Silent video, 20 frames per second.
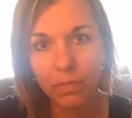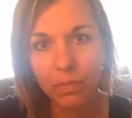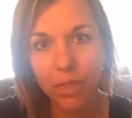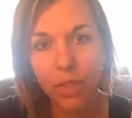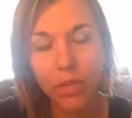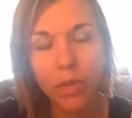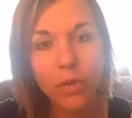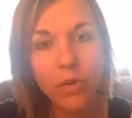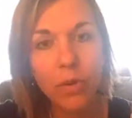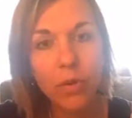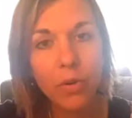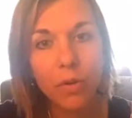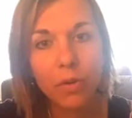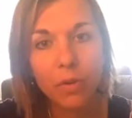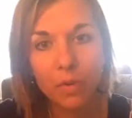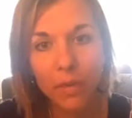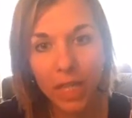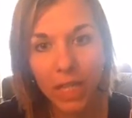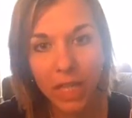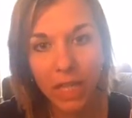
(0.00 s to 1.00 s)
you know the
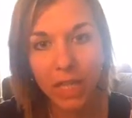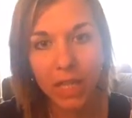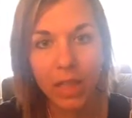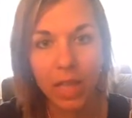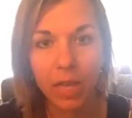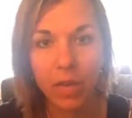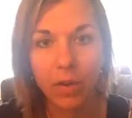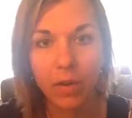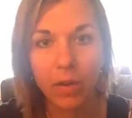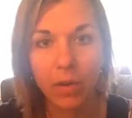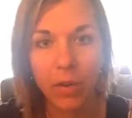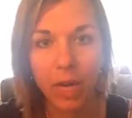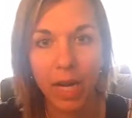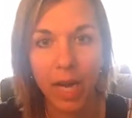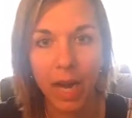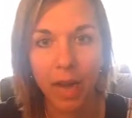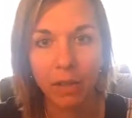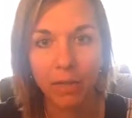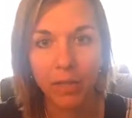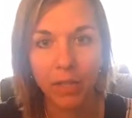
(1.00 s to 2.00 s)
feeling that you're going
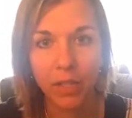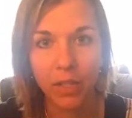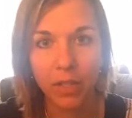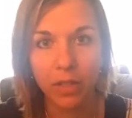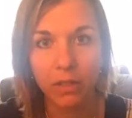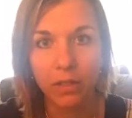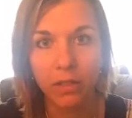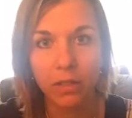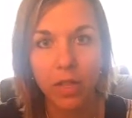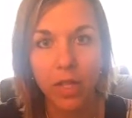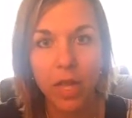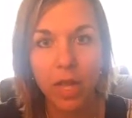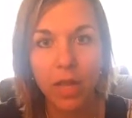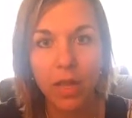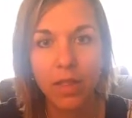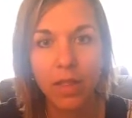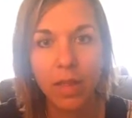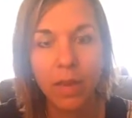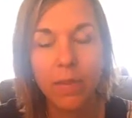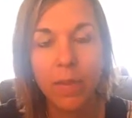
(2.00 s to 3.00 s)
after,
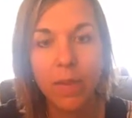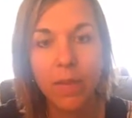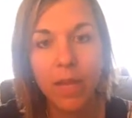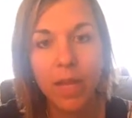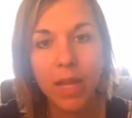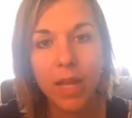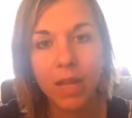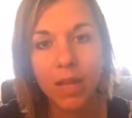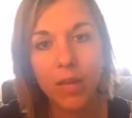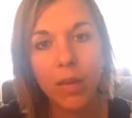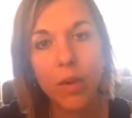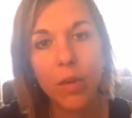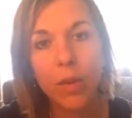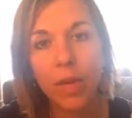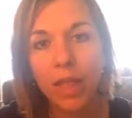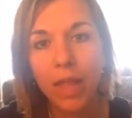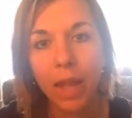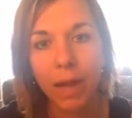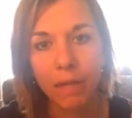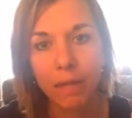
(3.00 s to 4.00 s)
then maybe
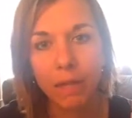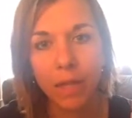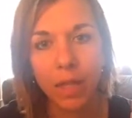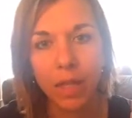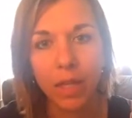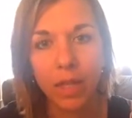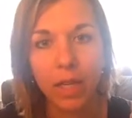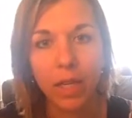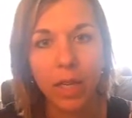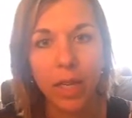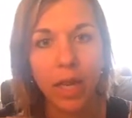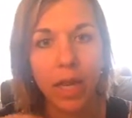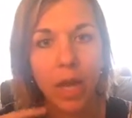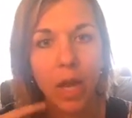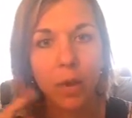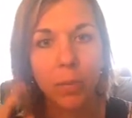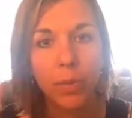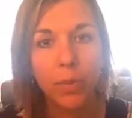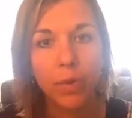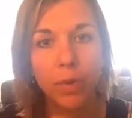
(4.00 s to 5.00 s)
knowing that feeling can
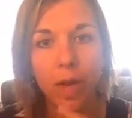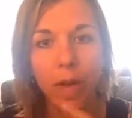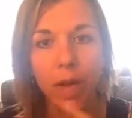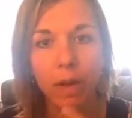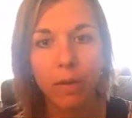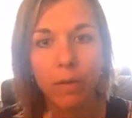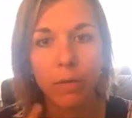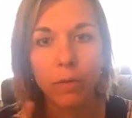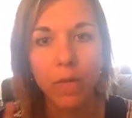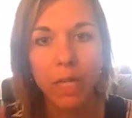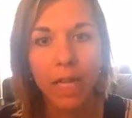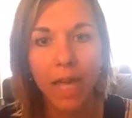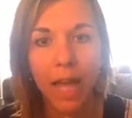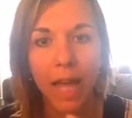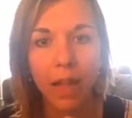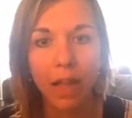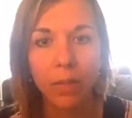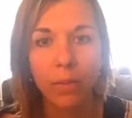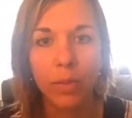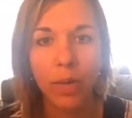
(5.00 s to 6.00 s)
help you kind of
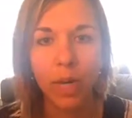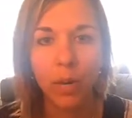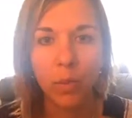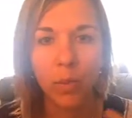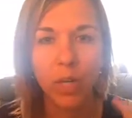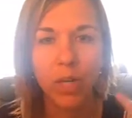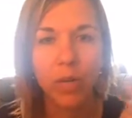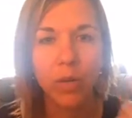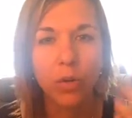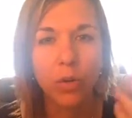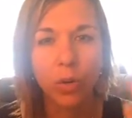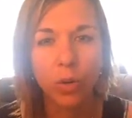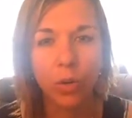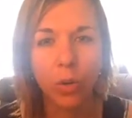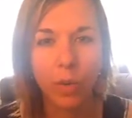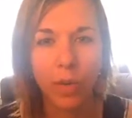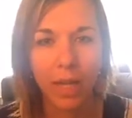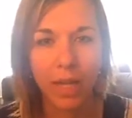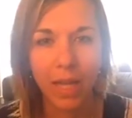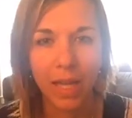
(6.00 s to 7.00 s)
recalibrate what your goal
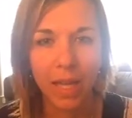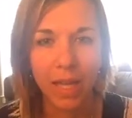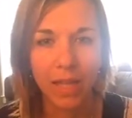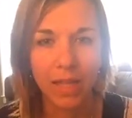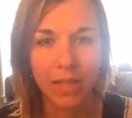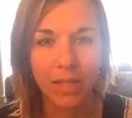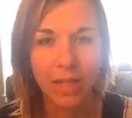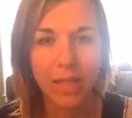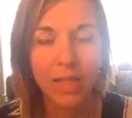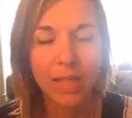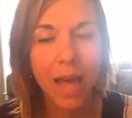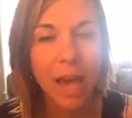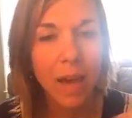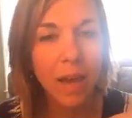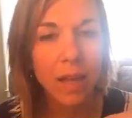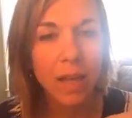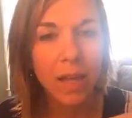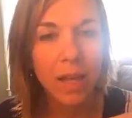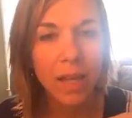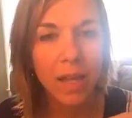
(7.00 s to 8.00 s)
really is. Is
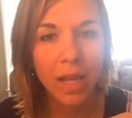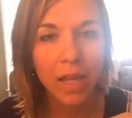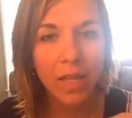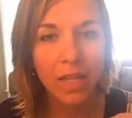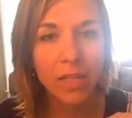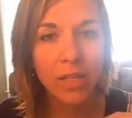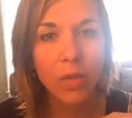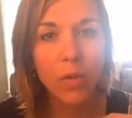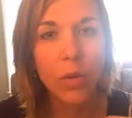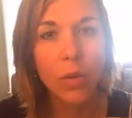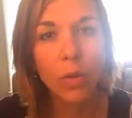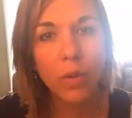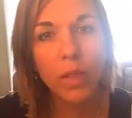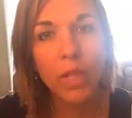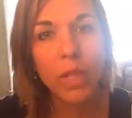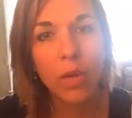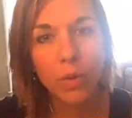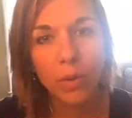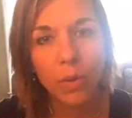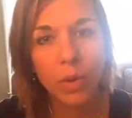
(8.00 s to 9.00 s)
the goal
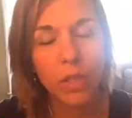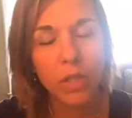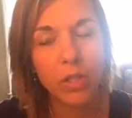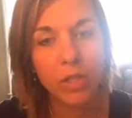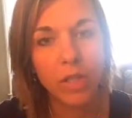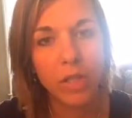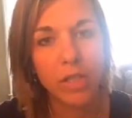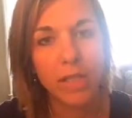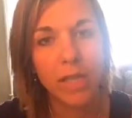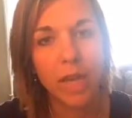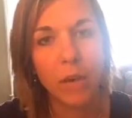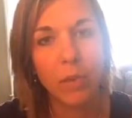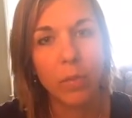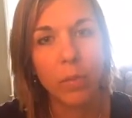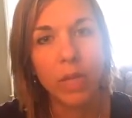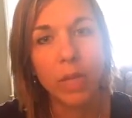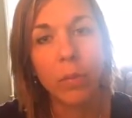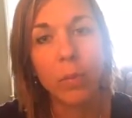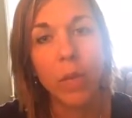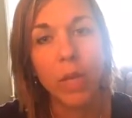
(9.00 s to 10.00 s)
that you originally set
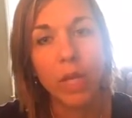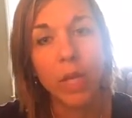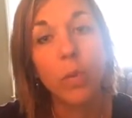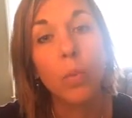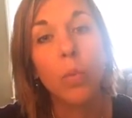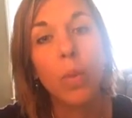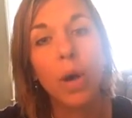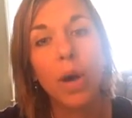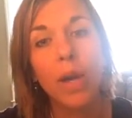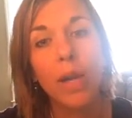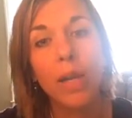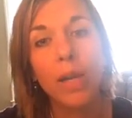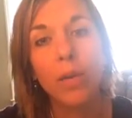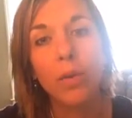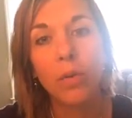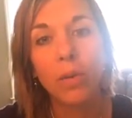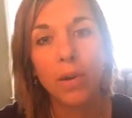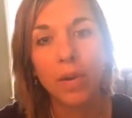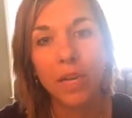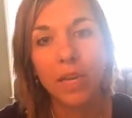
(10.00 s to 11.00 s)
really what you want,
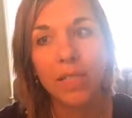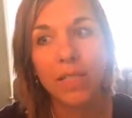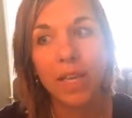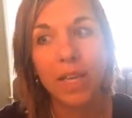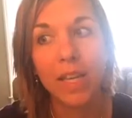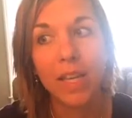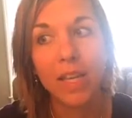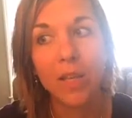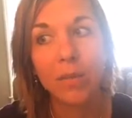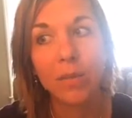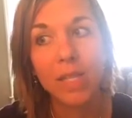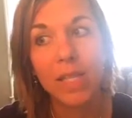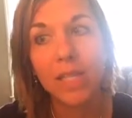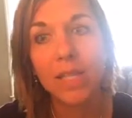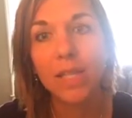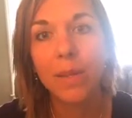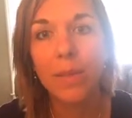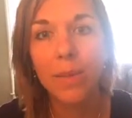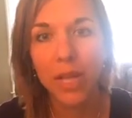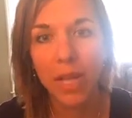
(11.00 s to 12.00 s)
or is it you see
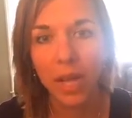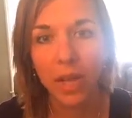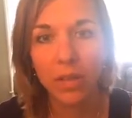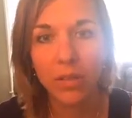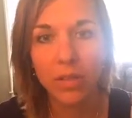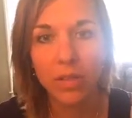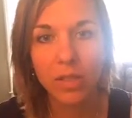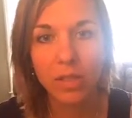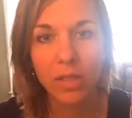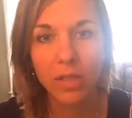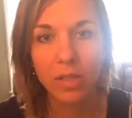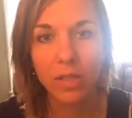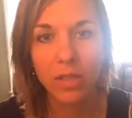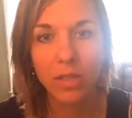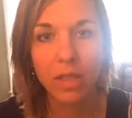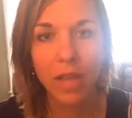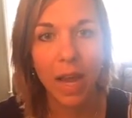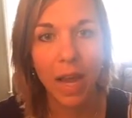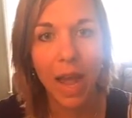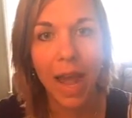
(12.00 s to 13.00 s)
somebody else
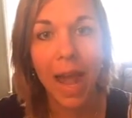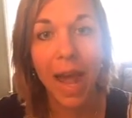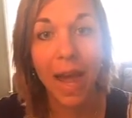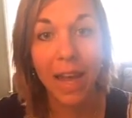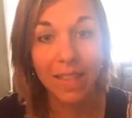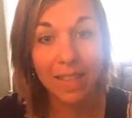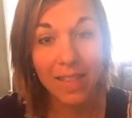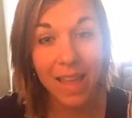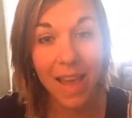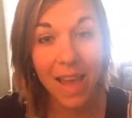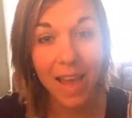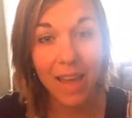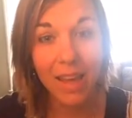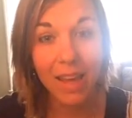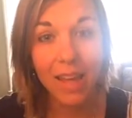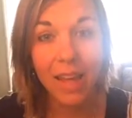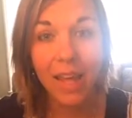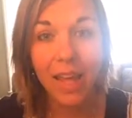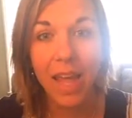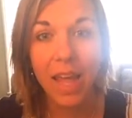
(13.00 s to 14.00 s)
that has that
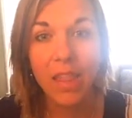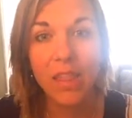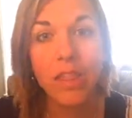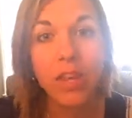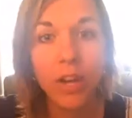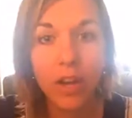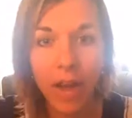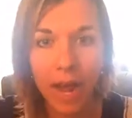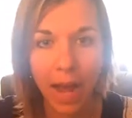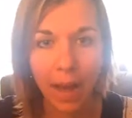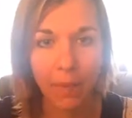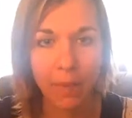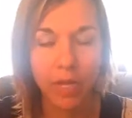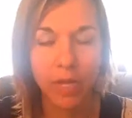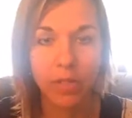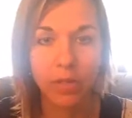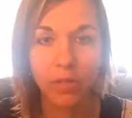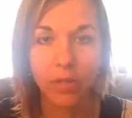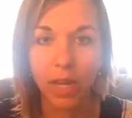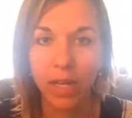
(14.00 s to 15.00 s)
and they're happy,
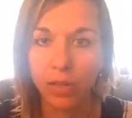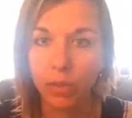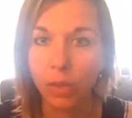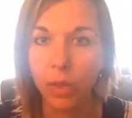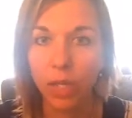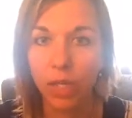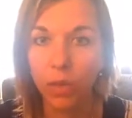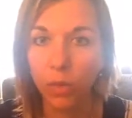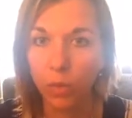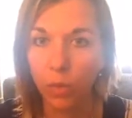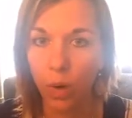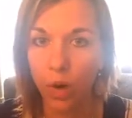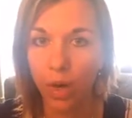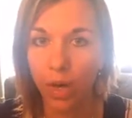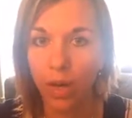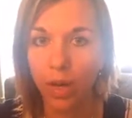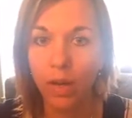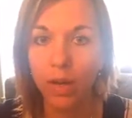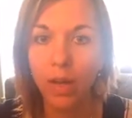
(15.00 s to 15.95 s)
so that's what you want?